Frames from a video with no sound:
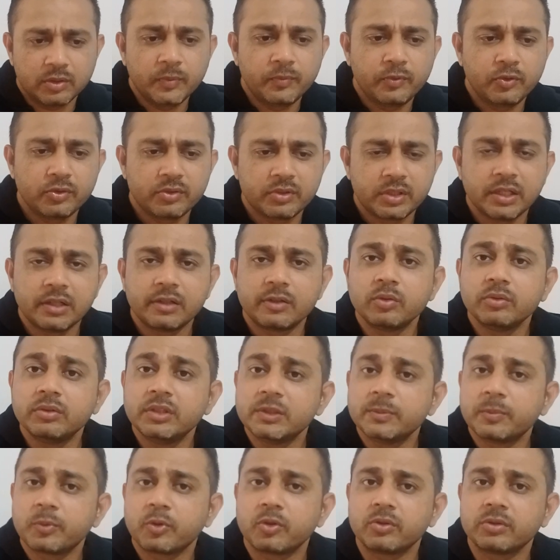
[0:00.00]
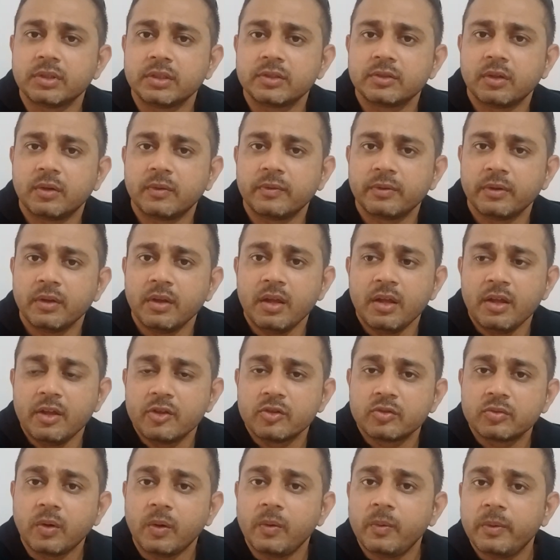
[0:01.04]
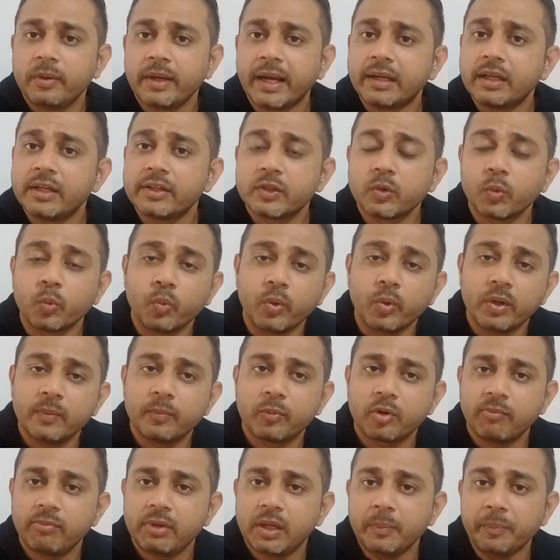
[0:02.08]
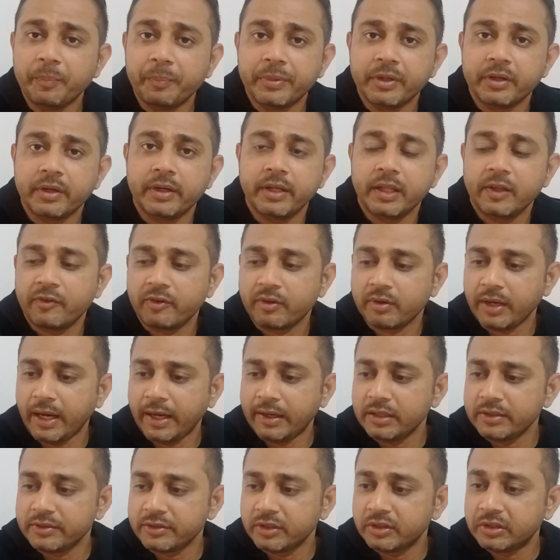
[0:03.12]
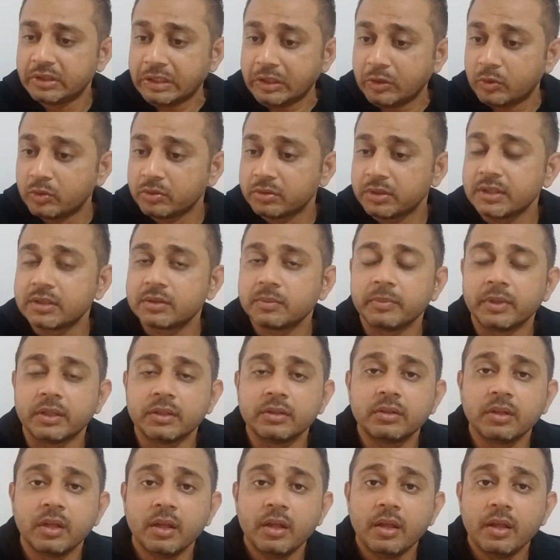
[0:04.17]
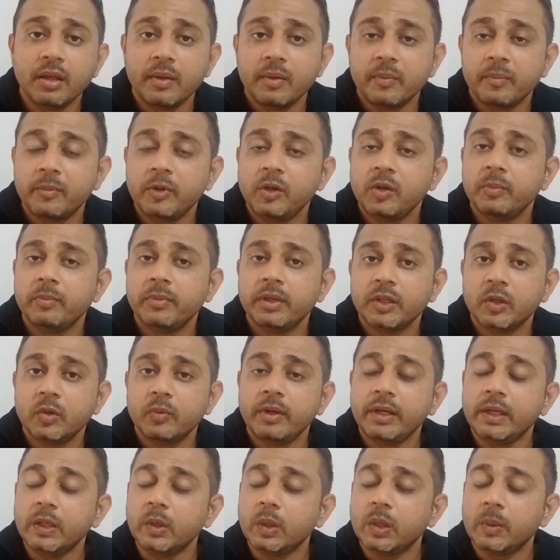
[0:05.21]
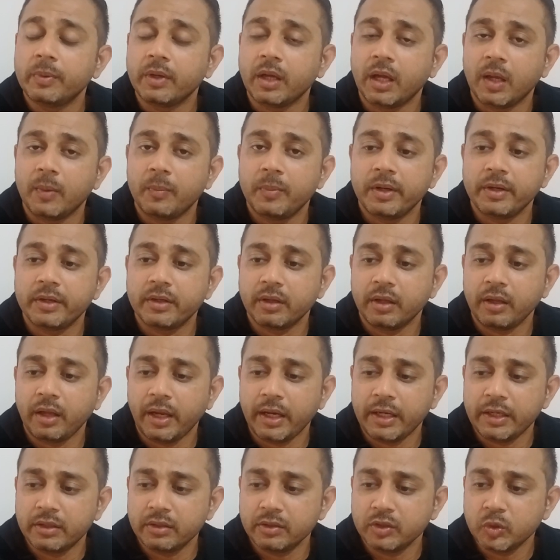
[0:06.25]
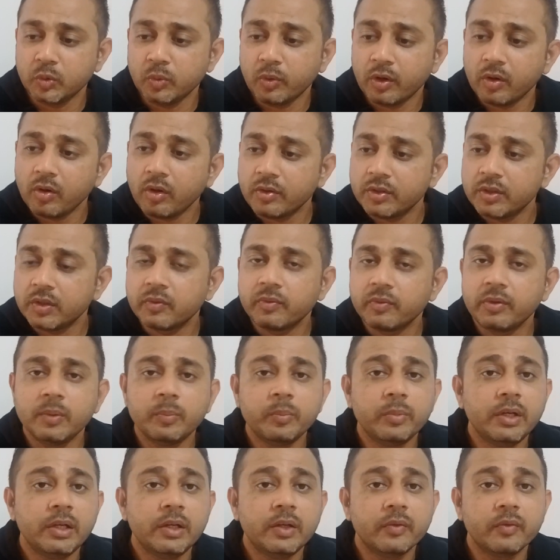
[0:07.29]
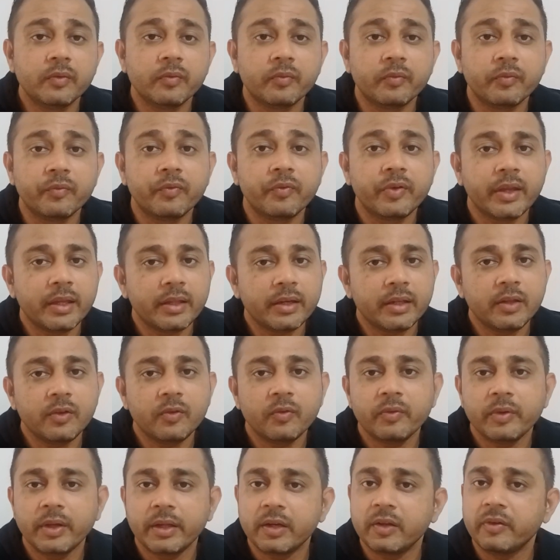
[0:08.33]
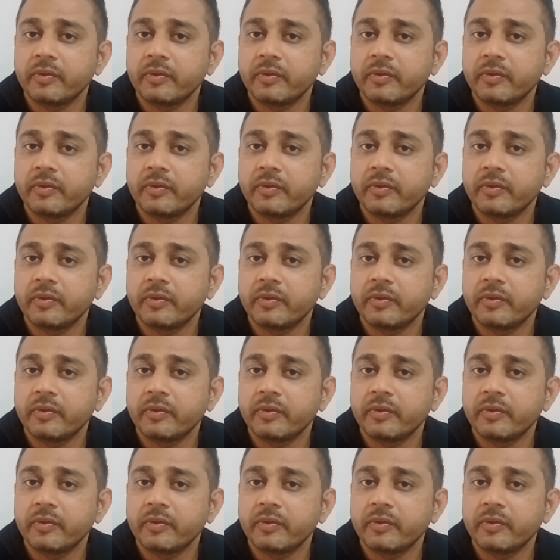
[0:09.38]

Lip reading: stick to this process of solving at least one problem per day for at least 3 to 6 months, you will develop a habit, and your logic will build very very